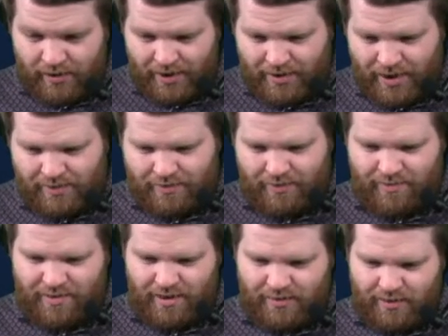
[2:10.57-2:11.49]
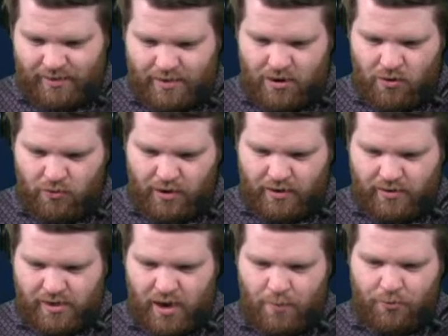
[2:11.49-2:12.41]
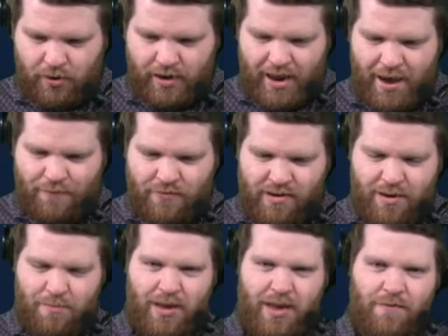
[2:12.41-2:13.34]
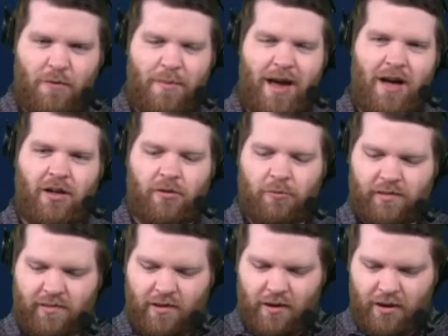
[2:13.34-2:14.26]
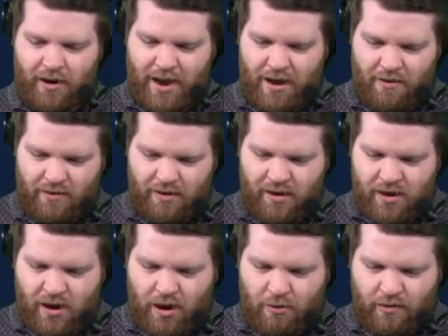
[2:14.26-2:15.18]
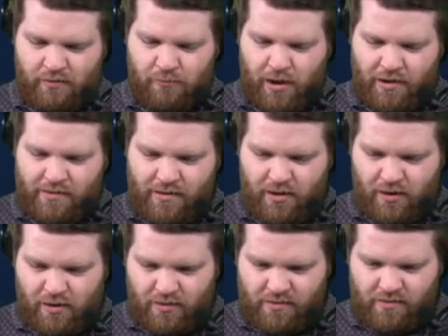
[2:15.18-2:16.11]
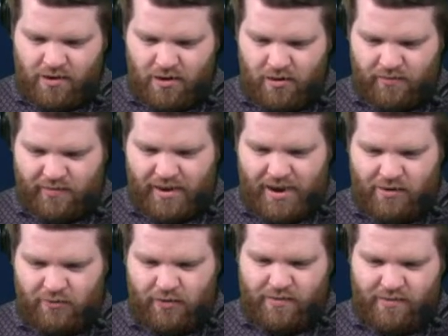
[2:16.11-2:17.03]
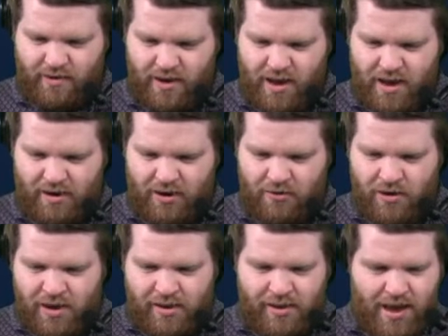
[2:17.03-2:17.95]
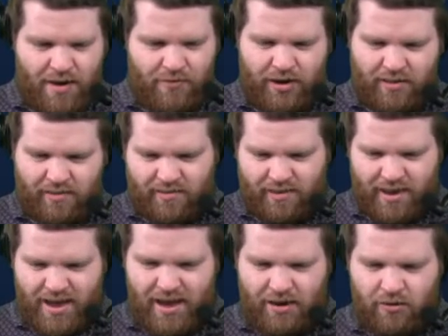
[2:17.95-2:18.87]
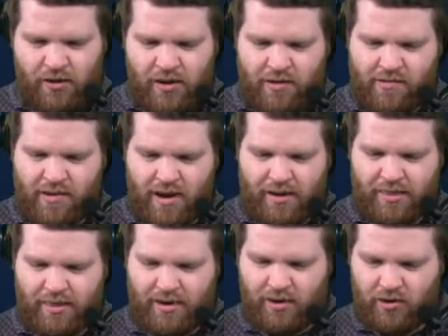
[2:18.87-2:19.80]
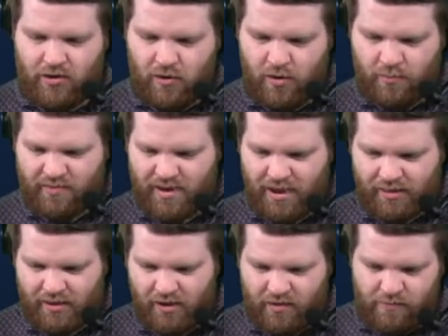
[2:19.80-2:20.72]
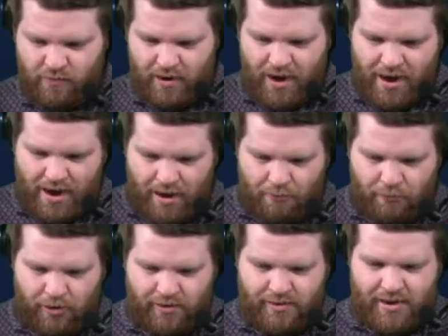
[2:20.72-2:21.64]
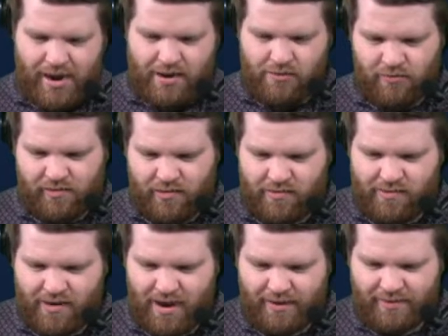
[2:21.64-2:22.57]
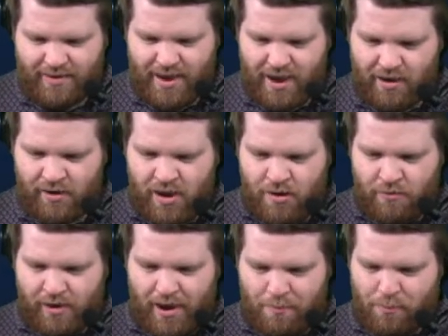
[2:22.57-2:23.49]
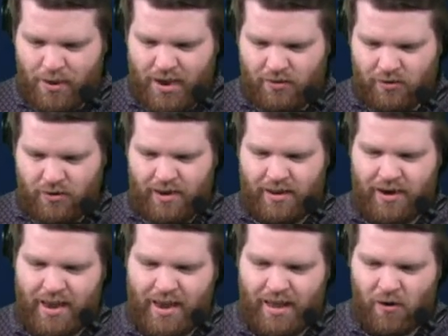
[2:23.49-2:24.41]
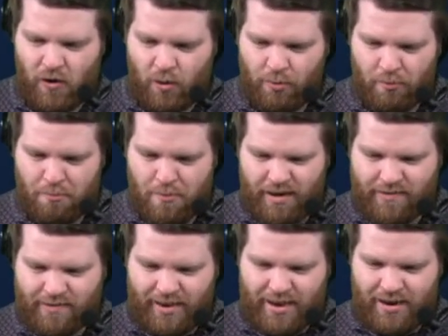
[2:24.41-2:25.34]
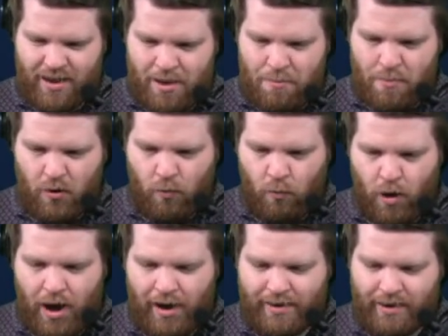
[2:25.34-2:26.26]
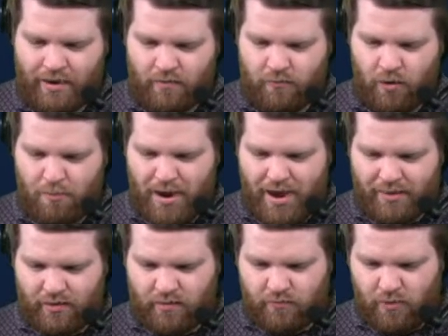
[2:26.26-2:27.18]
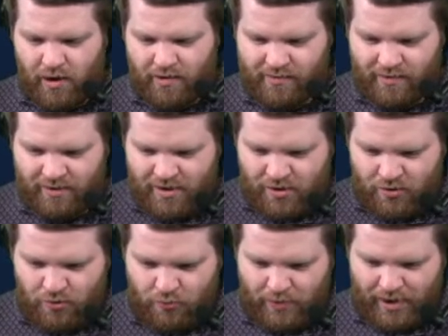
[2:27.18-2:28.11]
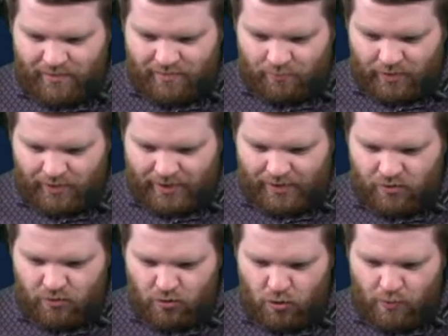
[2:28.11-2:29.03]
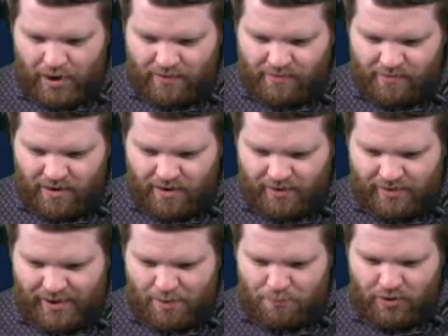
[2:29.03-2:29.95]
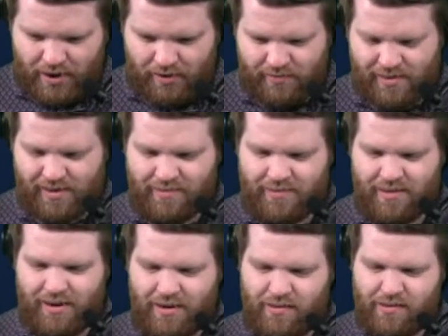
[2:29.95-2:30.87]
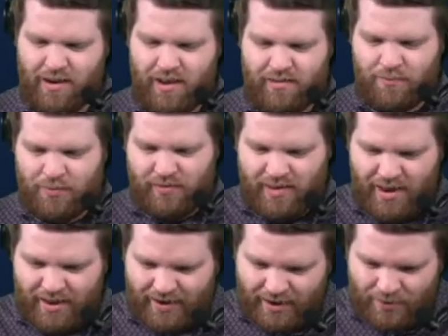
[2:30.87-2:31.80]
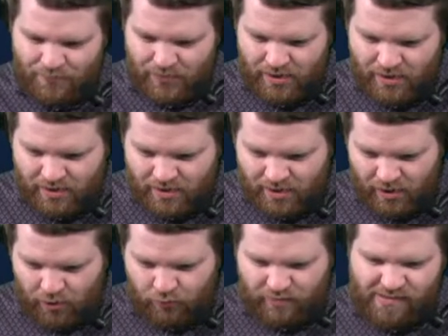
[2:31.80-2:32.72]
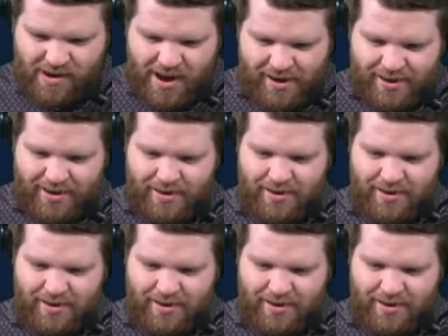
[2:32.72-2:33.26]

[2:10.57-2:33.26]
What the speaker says: Got Yachton, South Dakota. Dublin FGB from Allen. What's good, Allen? Always watching our shows. Daniel in Chicago. Kevin in Seattle. Jonathan in Durham. South Country, Iowa. Daniel's in Chi-Town. We got Baylor in Ann Arbor, Michigan. Milwaukee is where Matthew's watching. Oh, we got someone in Croatia. Can't pronounce that city, Josip. Is that Osijek?